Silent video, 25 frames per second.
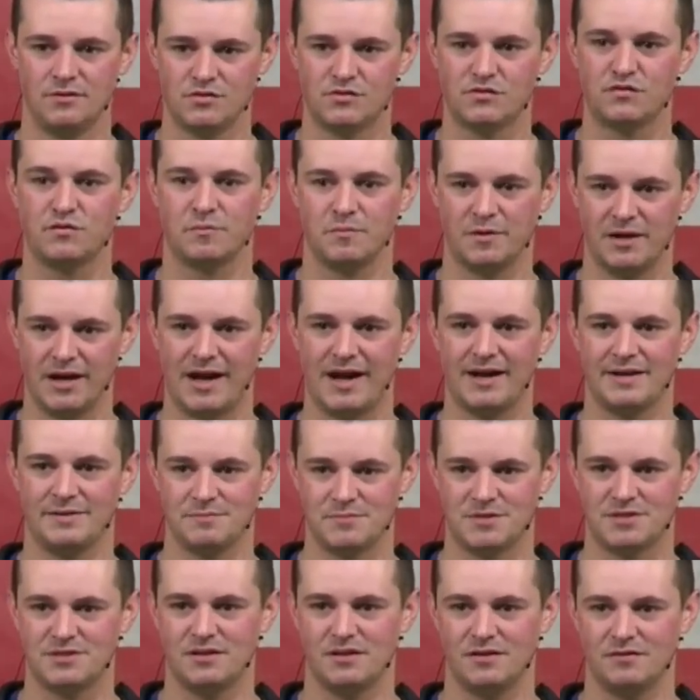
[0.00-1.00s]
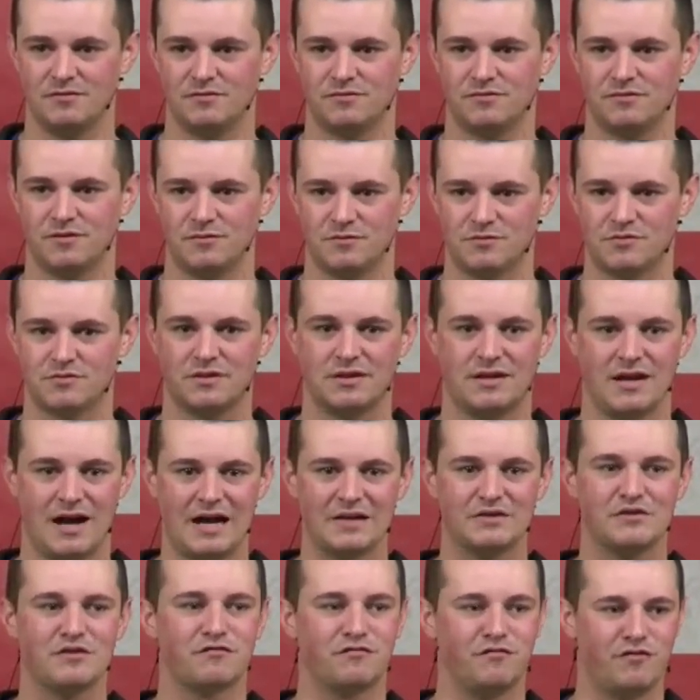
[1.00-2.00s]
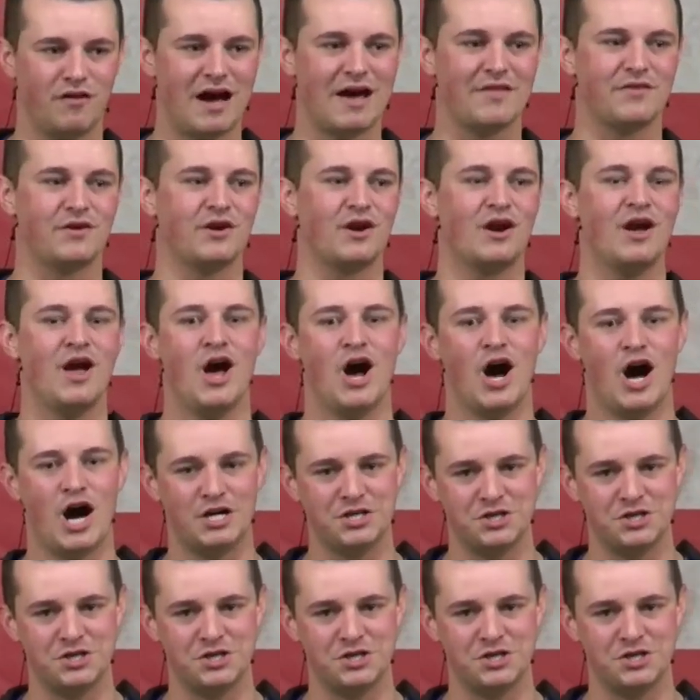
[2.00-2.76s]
It was from God himself. It was God the Father